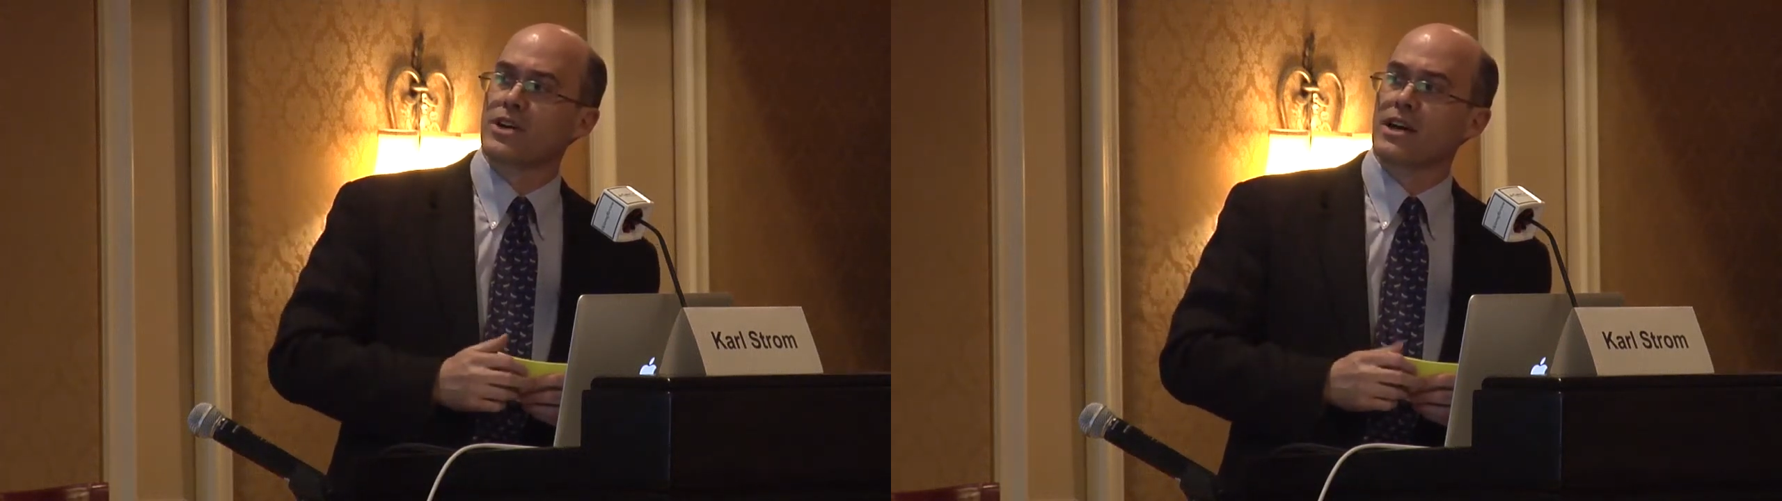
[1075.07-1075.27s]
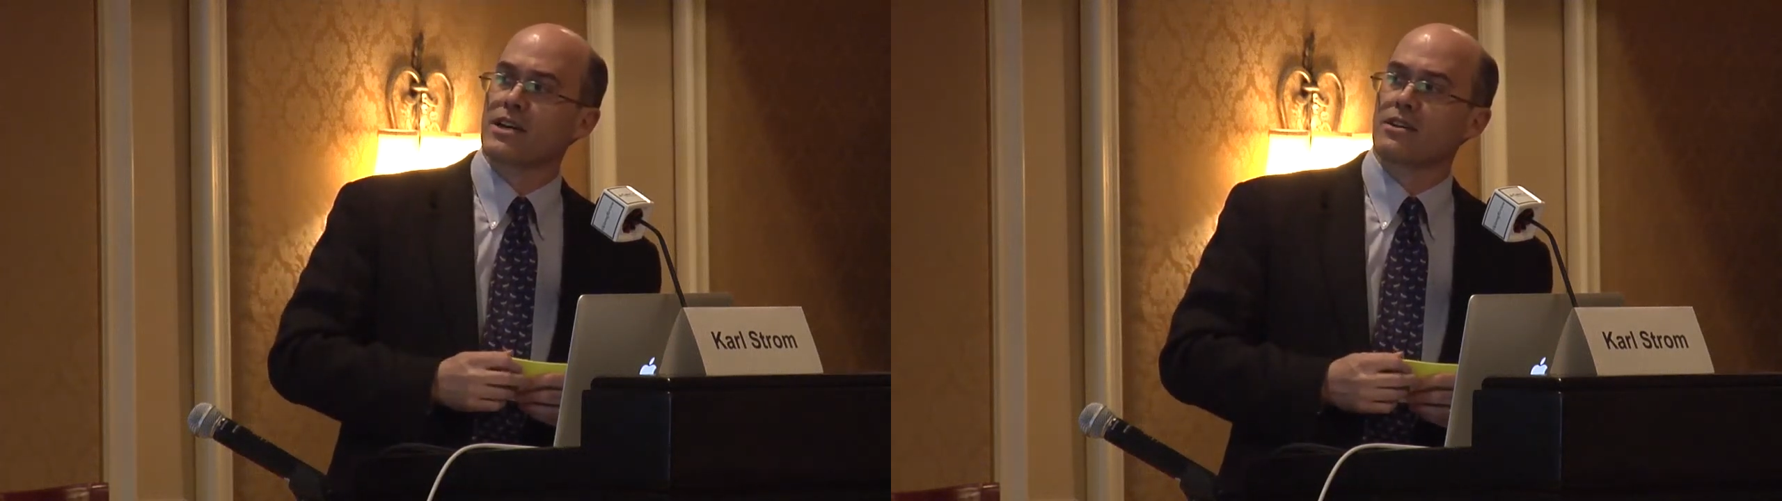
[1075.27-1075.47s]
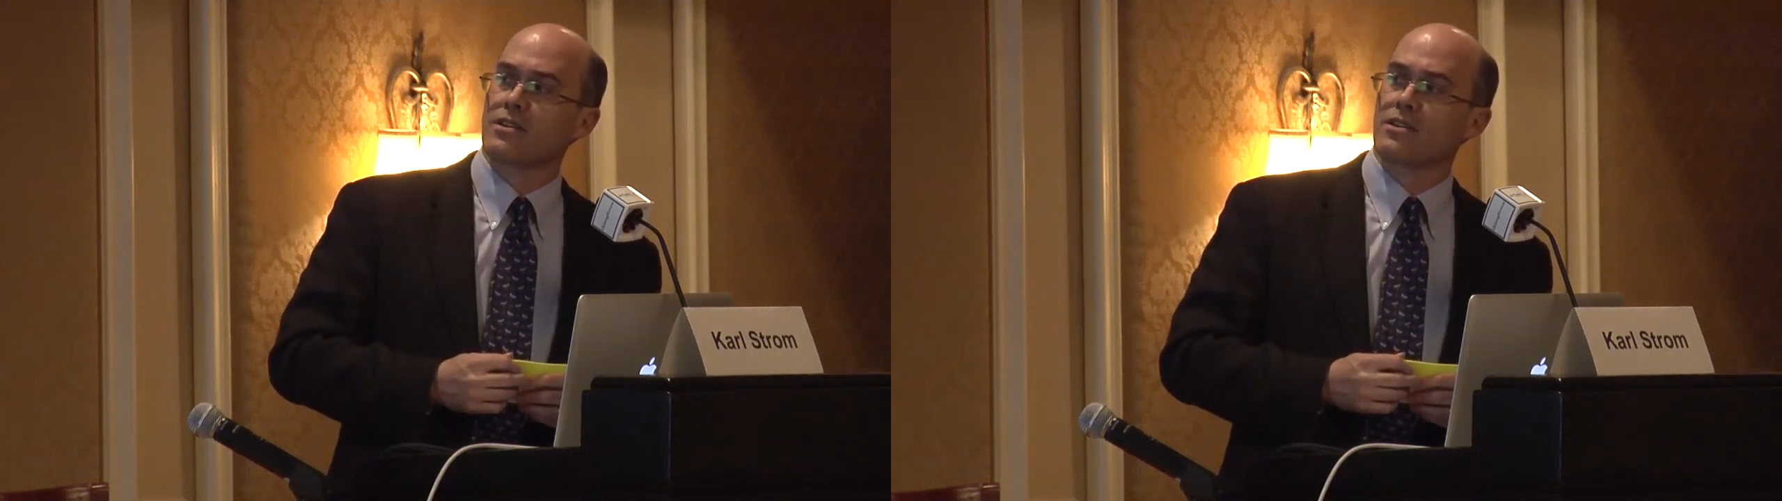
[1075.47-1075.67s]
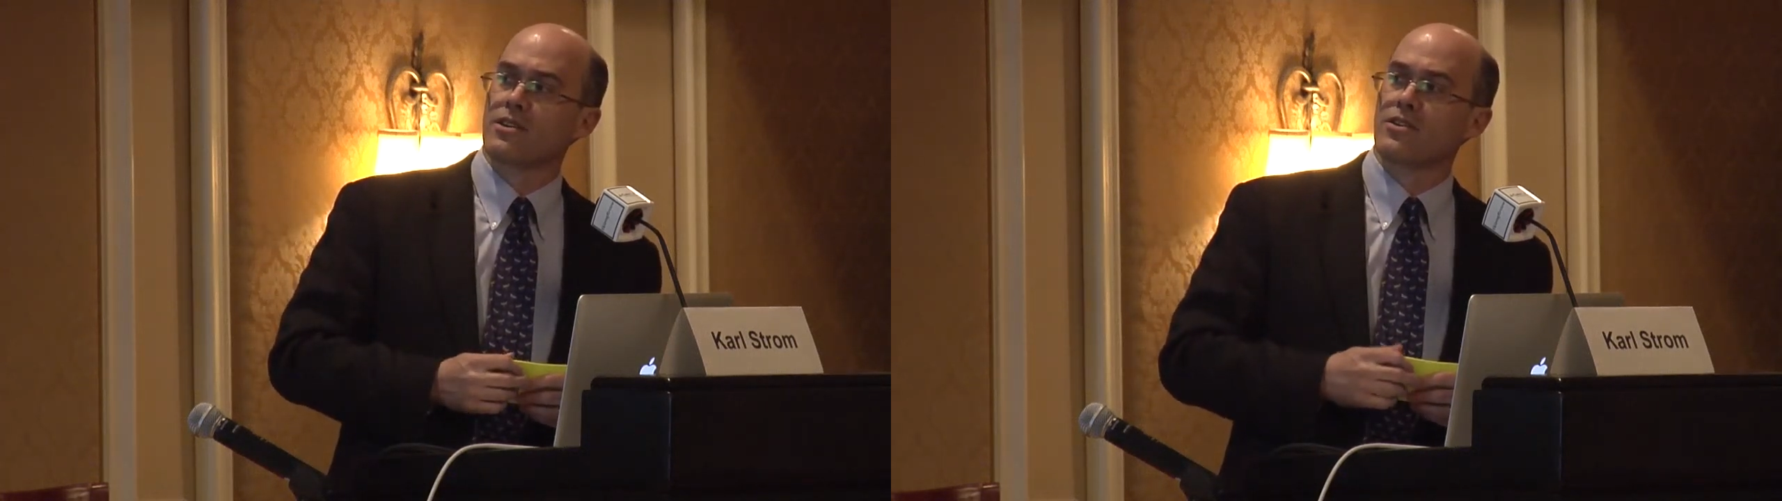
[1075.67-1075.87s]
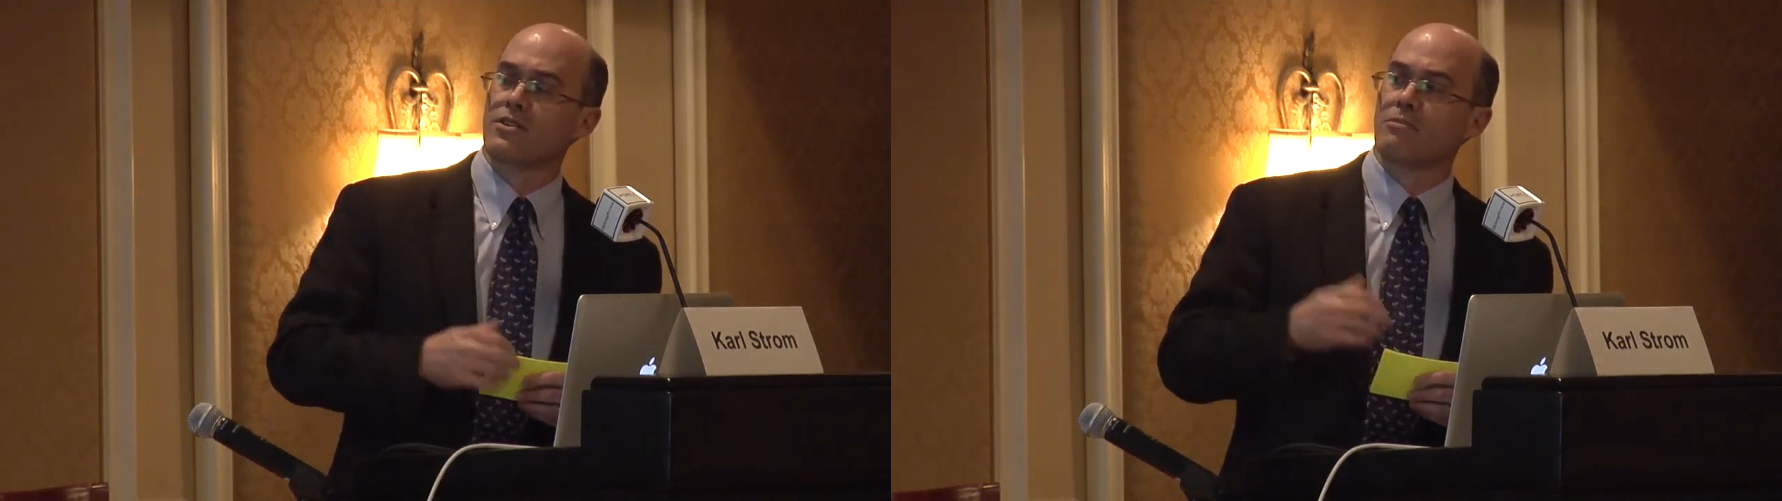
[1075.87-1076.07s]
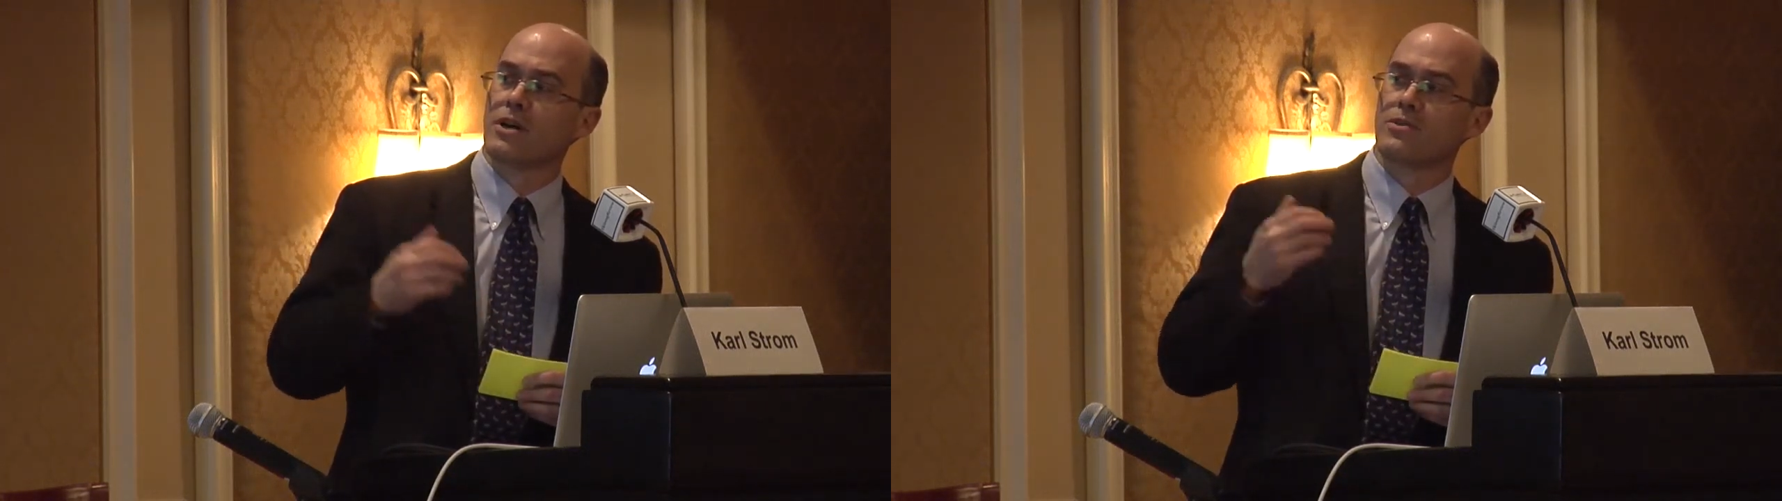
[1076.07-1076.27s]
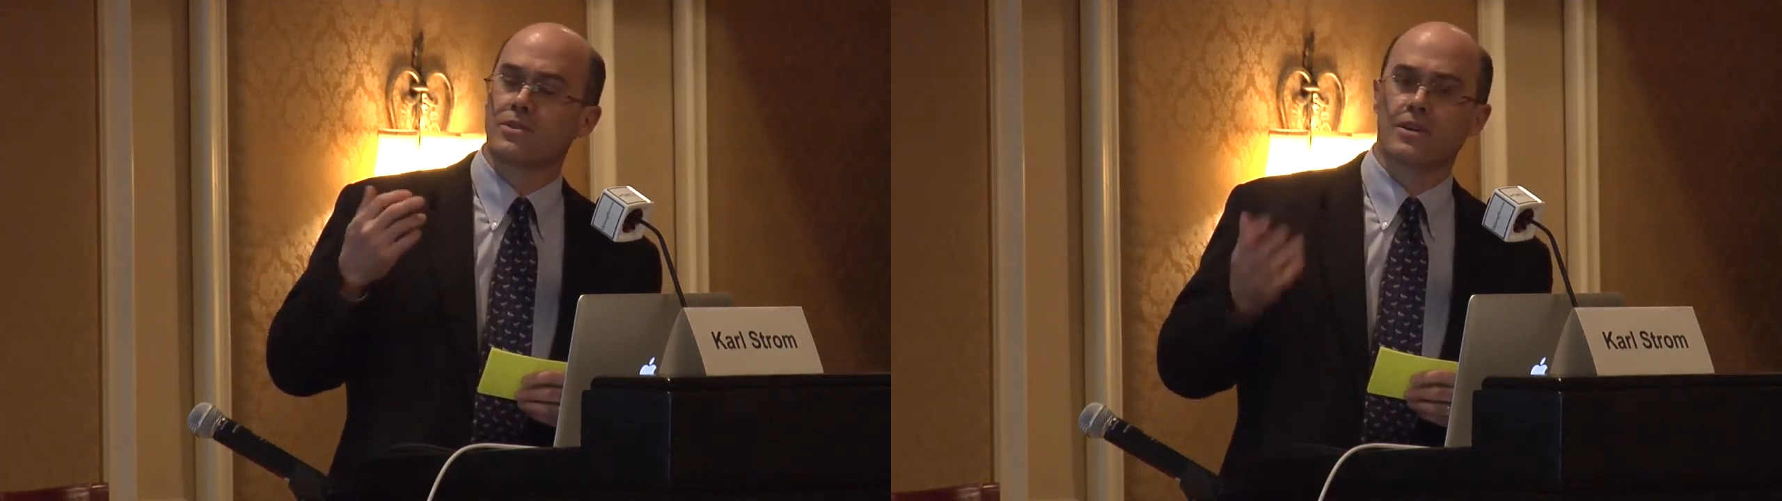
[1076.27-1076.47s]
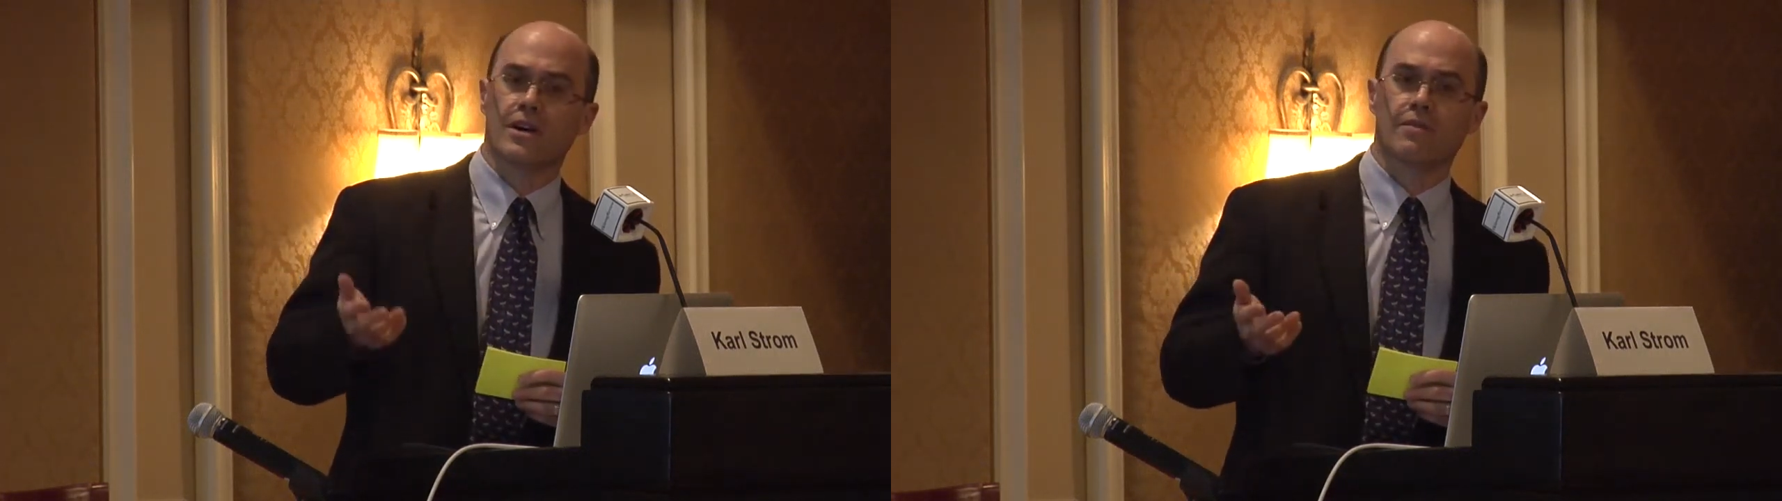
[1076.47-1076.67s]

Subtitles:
talking here about,